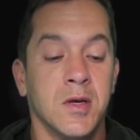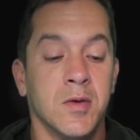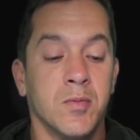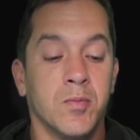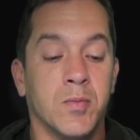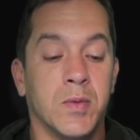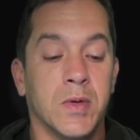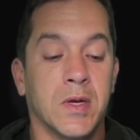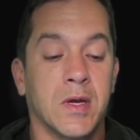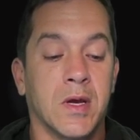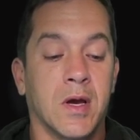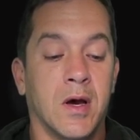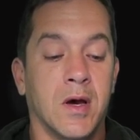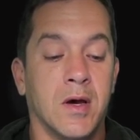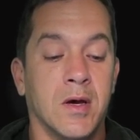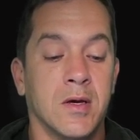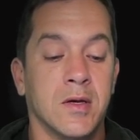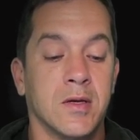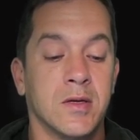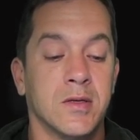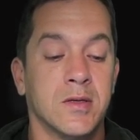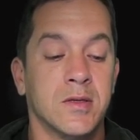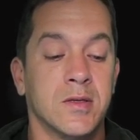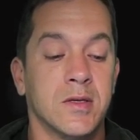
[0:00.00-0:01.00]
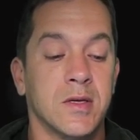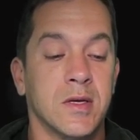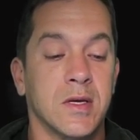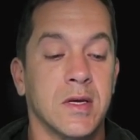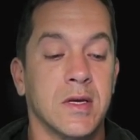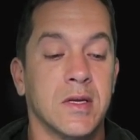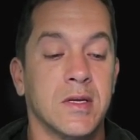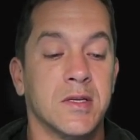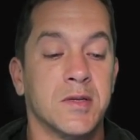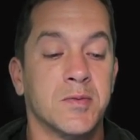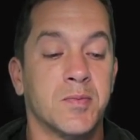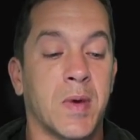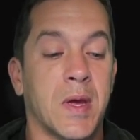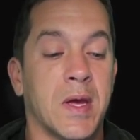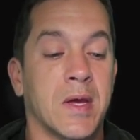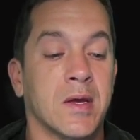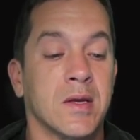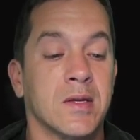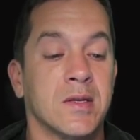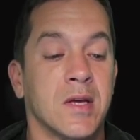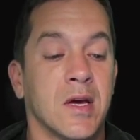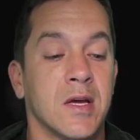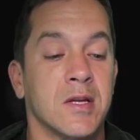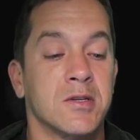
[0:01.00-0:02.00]
because it is paying
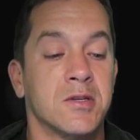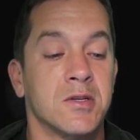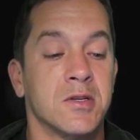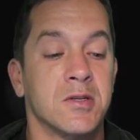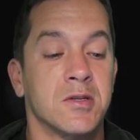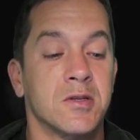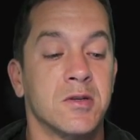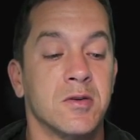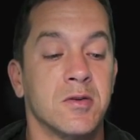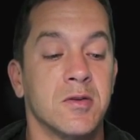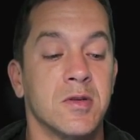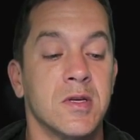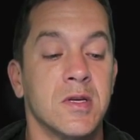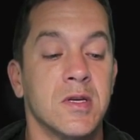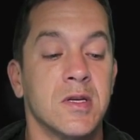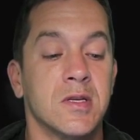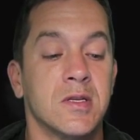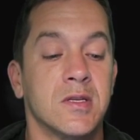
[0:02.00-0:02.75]
attention to the